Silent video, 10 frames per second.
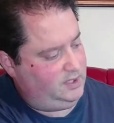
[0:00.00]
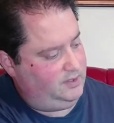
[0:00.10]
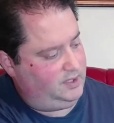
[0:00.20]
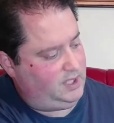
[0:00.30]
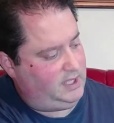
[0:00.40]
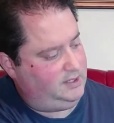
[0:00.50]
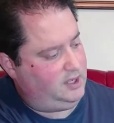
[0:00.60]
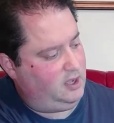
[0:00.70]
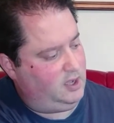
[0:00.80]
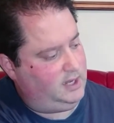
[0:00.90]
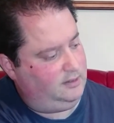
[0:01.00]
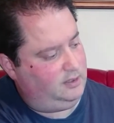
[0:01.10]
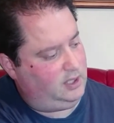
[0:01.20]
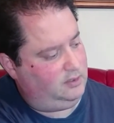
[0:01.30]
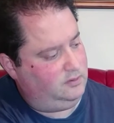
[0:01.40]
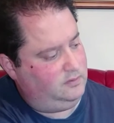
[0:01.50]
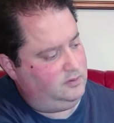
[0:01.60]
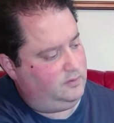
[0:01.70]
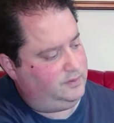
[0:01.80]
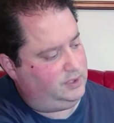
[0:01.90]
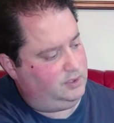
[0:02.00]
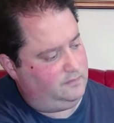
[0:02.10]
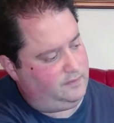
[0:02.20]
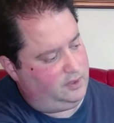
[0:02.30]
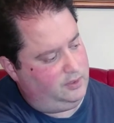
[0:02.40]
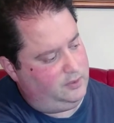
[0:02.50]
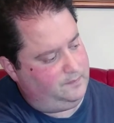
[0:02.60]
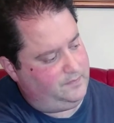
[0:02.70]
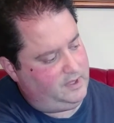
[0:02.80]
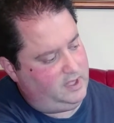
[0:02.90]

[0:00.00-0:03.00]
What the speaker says: the gain, high and low, obviously your volume,